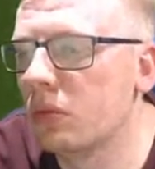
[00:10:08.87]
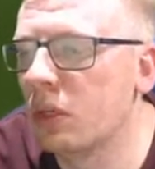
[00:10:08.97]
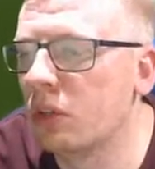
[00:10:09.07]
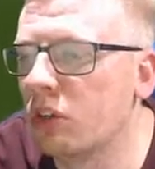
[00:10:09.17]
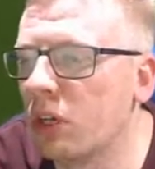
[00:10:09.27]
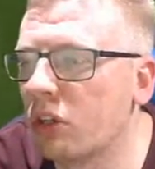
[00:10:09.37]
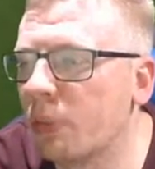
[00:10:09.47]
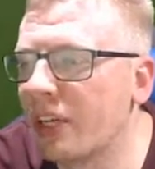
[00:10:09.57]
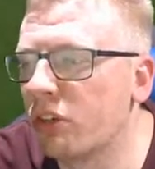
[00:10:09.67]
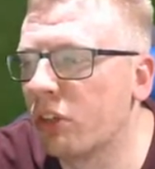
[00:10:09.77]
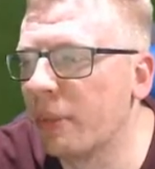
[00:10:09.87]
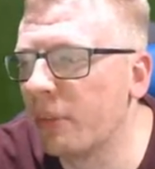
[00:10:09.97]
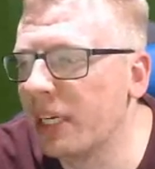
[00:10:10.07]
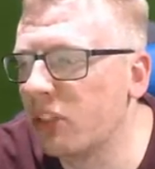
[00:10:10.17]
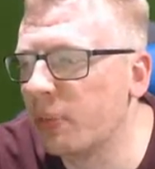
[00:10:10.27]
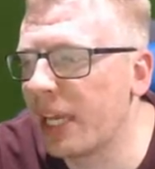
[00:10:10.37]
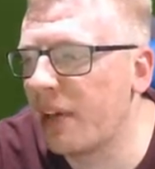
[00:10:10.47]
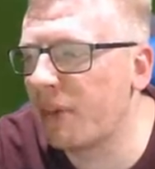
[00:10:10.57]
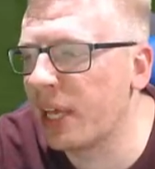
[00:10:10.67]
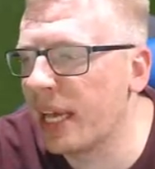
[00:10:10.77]
Oh, there's a lot of space through the middle. We need to be
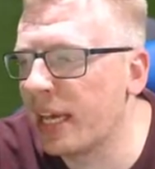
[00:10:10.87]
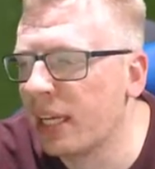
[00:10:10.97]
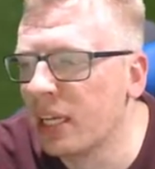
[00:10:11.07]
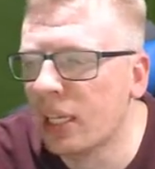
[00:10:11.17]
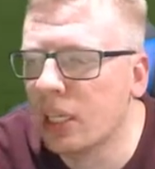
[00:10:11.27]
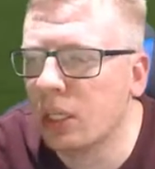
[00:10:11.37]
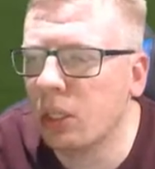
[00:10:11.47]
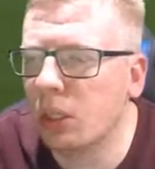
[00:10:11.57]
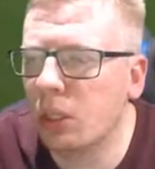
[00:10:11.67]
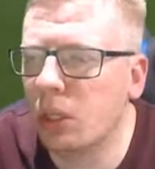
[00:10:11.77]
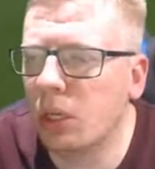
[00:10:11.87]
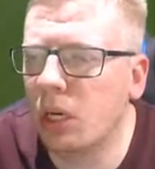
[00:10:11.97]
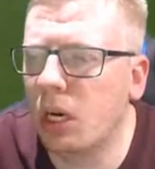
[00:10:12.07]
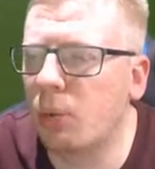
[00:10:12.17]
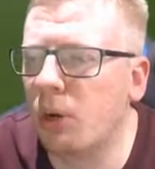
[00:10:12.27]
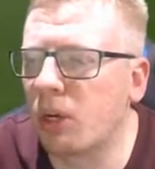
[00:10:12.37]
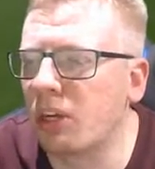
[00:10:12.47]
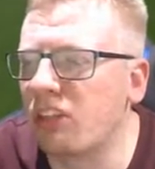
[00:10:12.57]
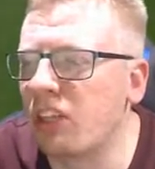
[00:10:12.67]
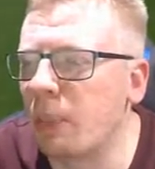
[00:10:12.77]
careful here. Oh my god,
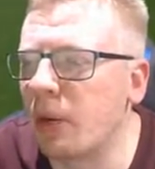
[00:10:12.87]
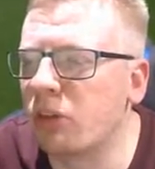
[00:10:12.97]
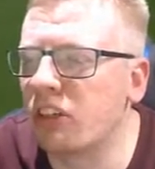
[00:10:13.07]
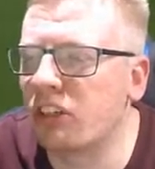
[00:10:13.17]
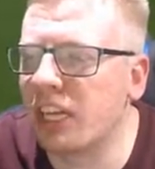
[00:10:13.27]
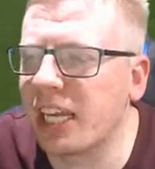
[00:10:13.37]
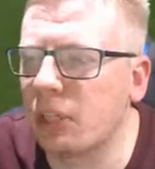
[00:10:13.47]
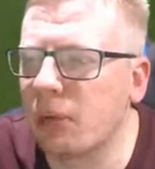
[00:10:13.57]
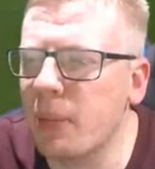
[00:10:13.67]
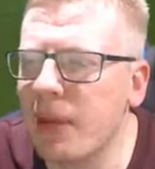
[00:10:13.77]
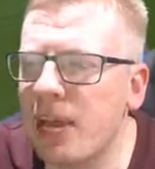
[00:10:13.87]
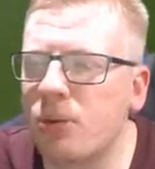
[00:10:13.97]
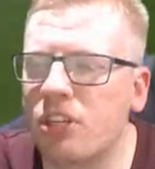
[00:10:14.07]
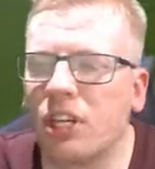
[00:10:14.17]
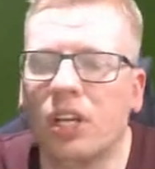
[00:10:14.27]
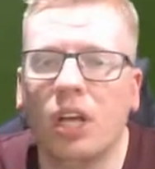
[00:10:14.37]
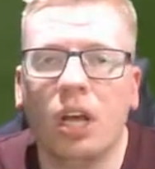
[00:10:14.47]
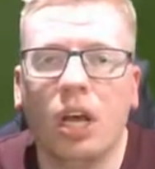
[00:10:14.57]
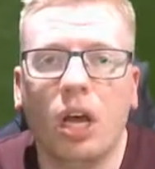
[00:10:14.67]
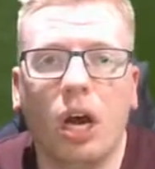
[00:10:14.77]
it's hit the post. It's going to get the rebound.
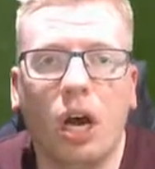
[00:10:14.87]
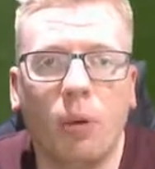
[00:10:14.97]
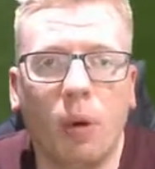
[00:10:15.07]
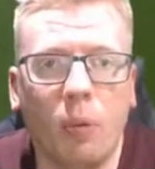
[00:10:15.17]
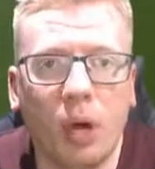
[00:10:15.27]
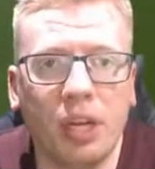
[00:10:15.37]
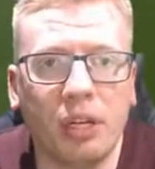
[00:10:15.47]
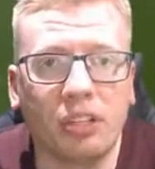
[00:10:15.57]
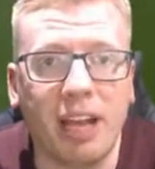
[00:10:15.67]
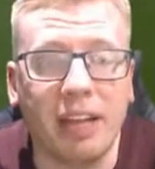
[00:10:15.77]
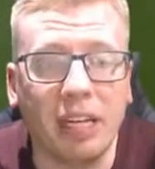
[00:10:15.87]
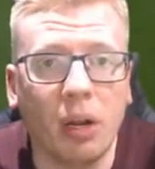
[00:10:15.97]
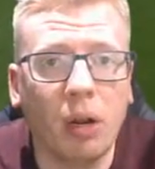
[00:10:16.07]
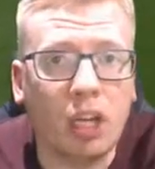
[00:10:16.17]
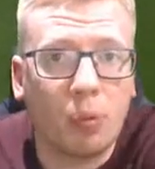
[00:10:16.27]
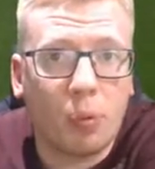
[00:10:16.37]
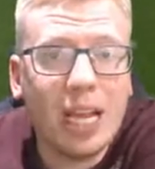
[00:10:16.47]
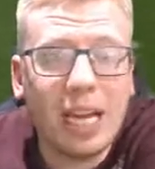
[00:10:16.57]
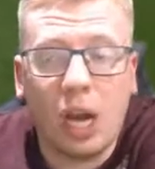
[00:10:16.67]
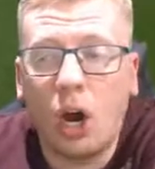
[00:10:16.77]
Oh, well, 1-0 down. It looked like a
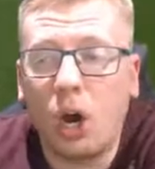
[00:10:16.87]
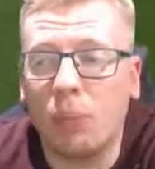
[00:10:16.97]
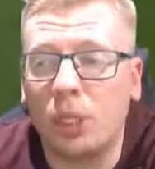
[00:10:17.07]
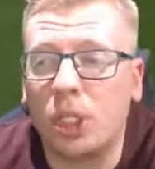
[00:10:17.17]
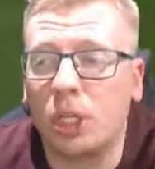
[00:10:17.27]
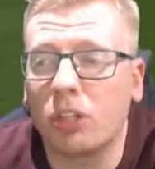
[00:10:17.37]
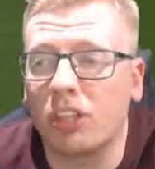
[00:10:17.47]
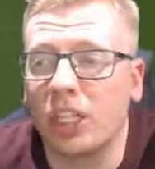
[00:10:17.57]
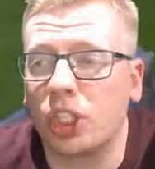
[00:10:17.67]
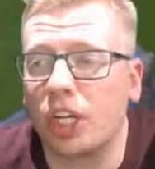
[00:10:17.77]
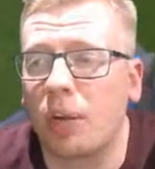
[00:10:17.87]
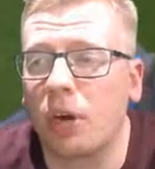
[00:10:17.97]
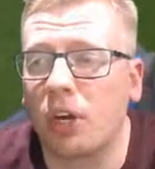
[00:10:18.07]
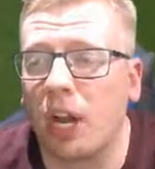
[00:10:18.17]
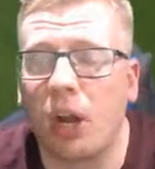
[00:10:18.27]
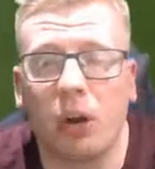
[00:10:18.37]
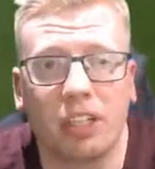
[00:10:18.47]
really harmless shot initially. I'm not going to lie.